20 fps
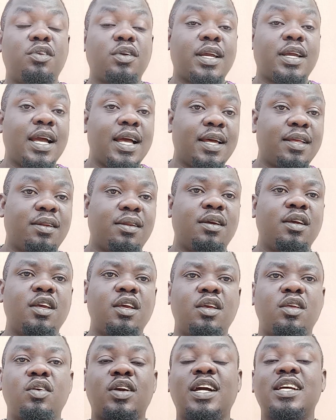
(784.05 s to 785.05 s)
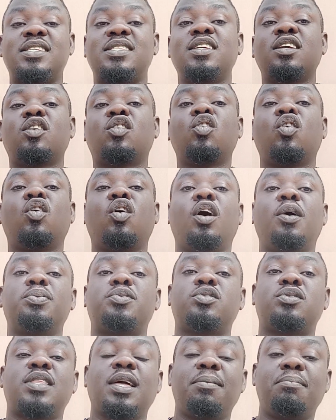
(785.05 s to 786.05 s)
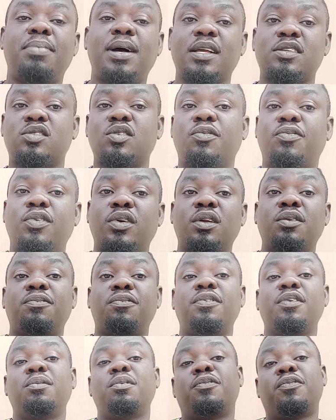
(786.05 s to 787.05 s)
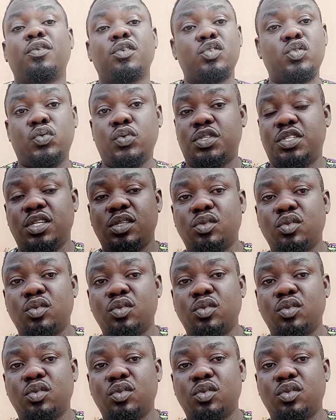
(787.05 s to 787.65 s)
You can still go up to 10 bags of foreign feed before switching